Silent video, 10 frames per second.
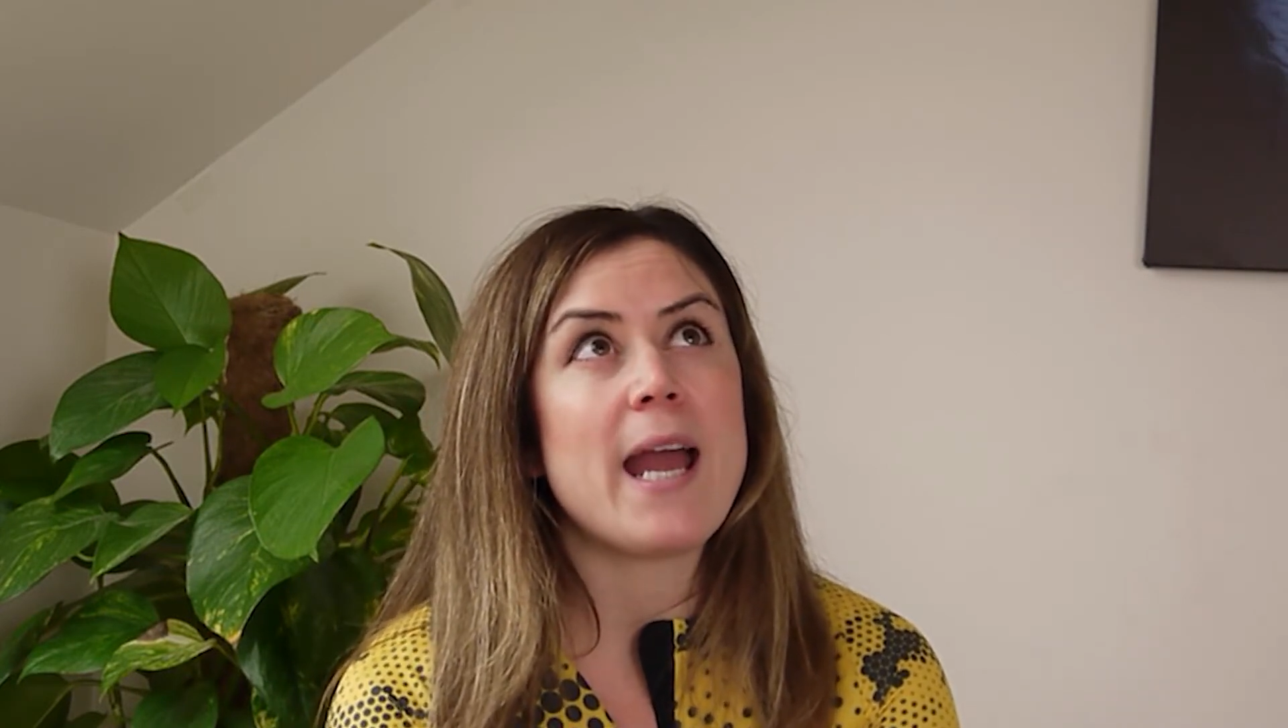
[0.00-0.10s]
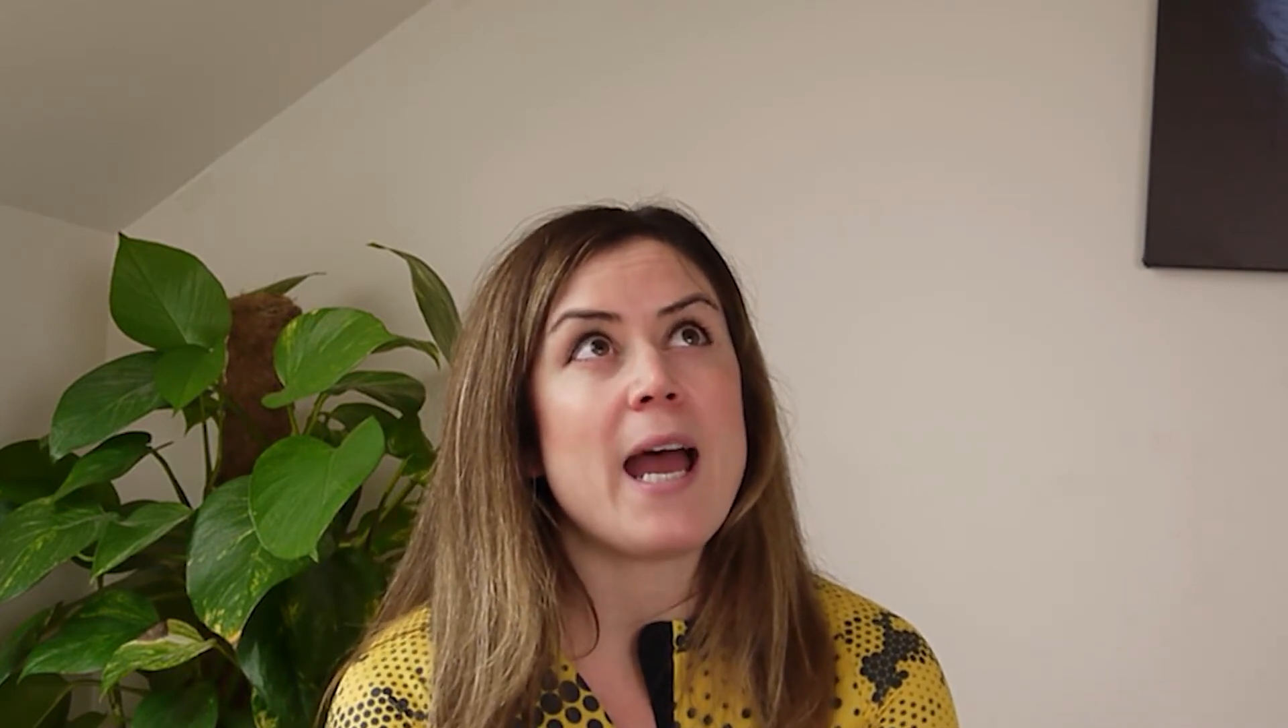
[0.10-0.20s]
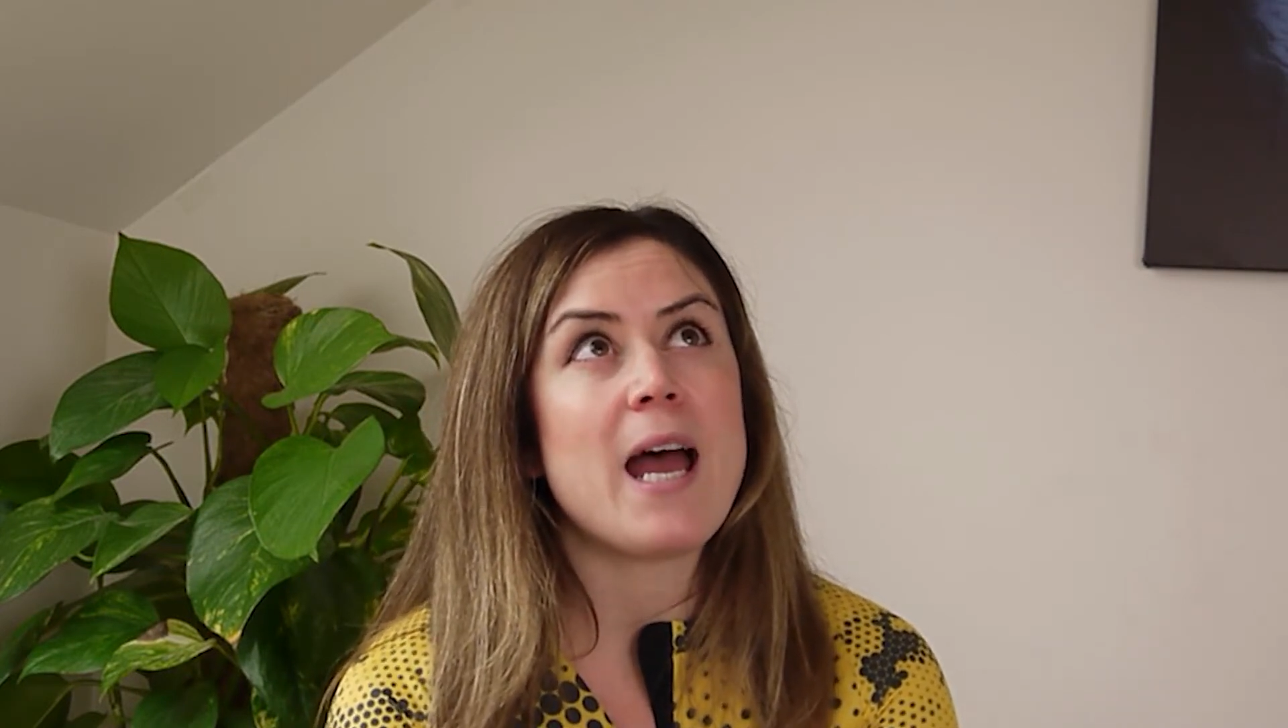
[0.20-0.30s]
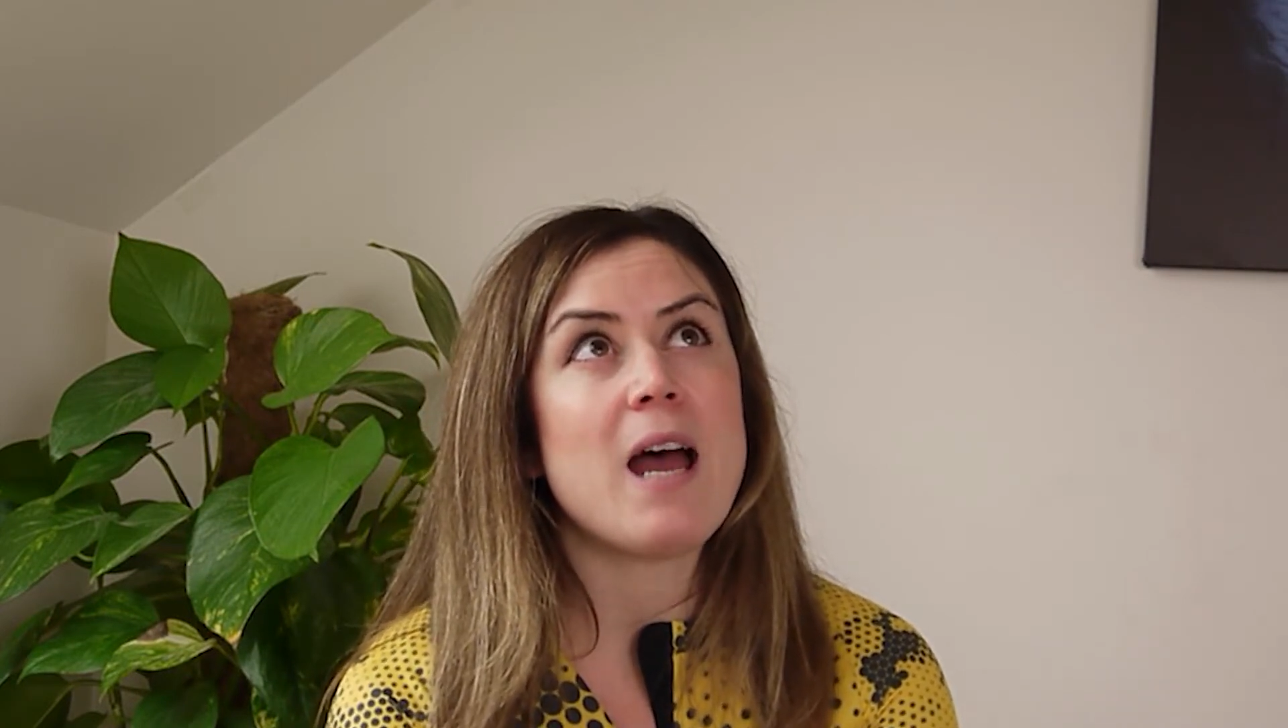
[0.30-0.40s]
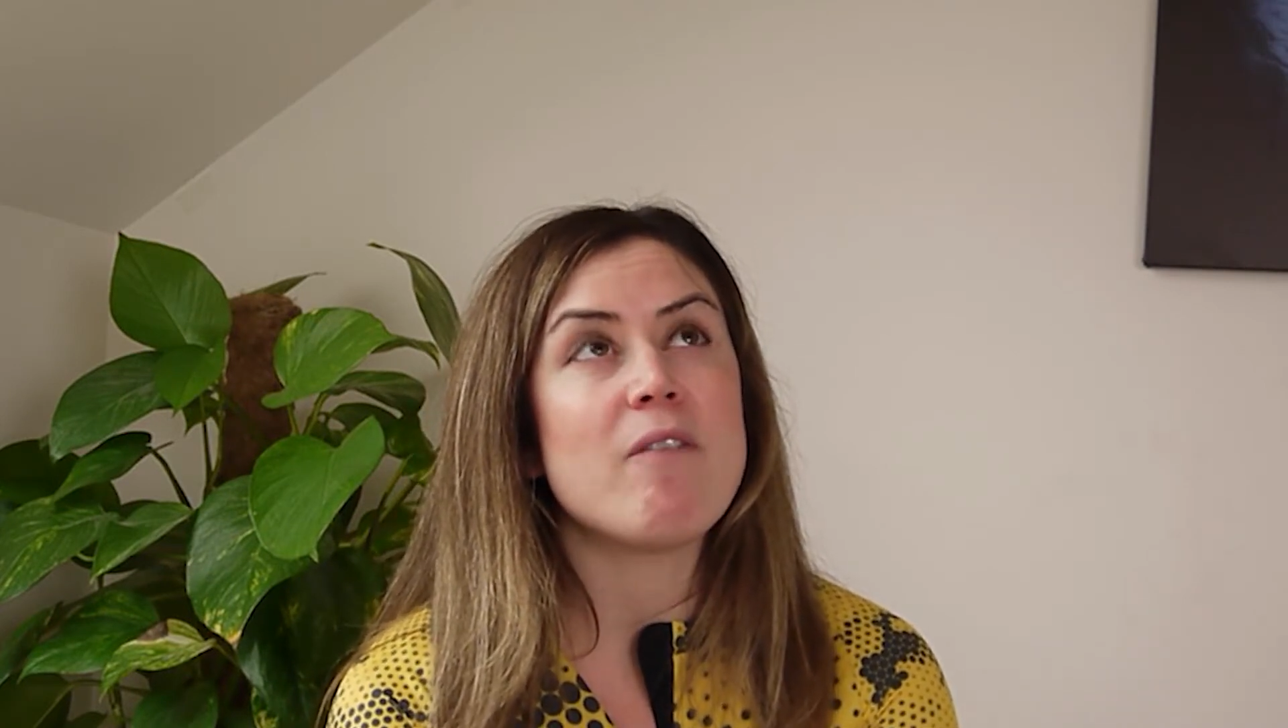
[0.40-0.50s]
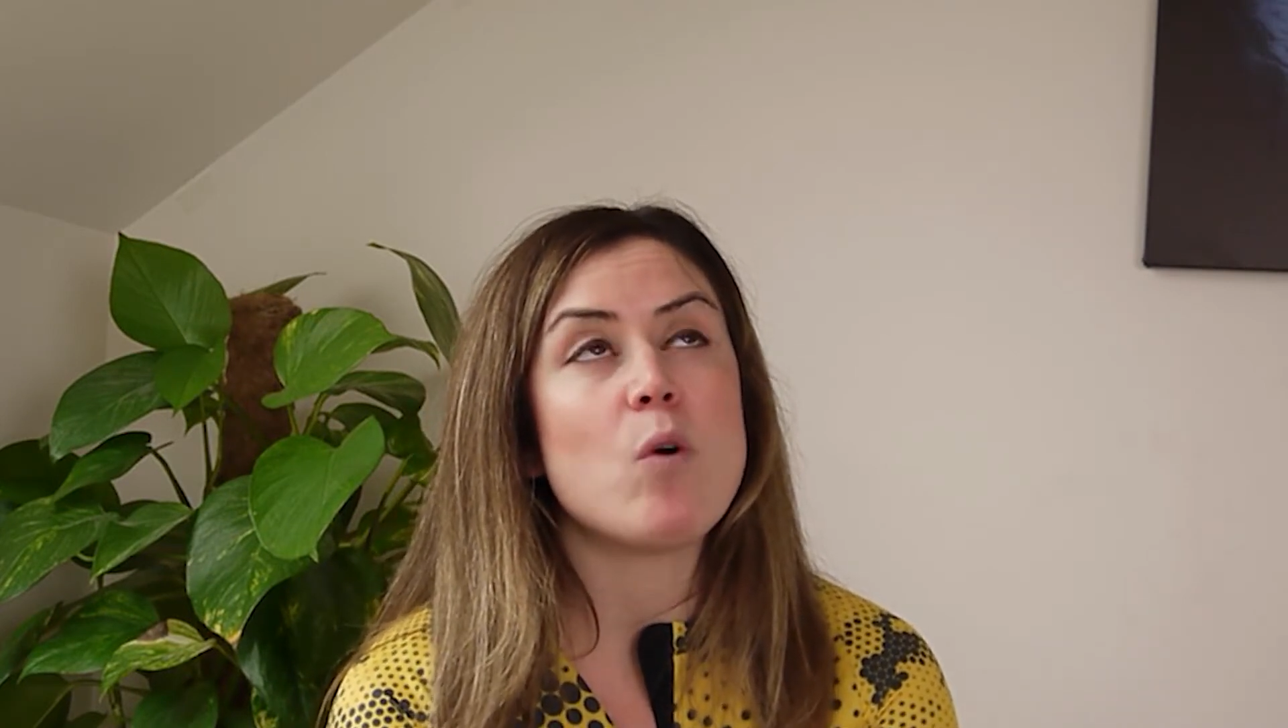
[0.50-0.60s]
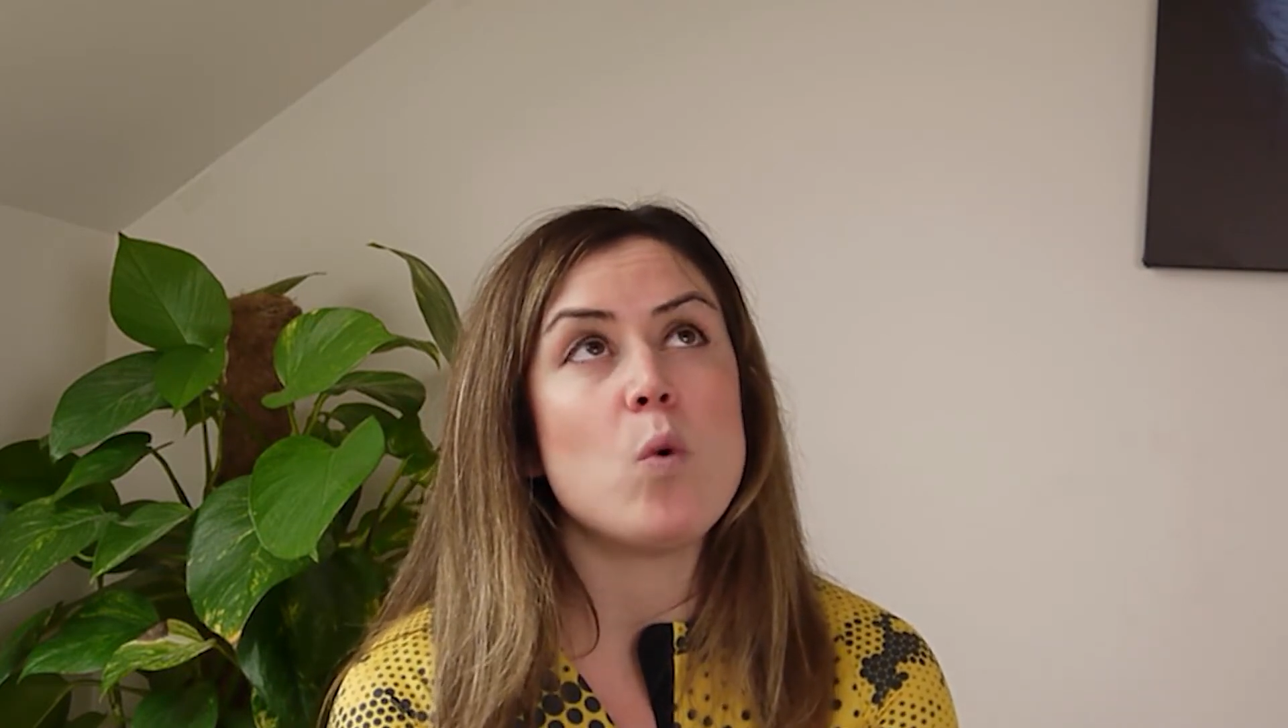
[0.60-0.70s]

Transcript: have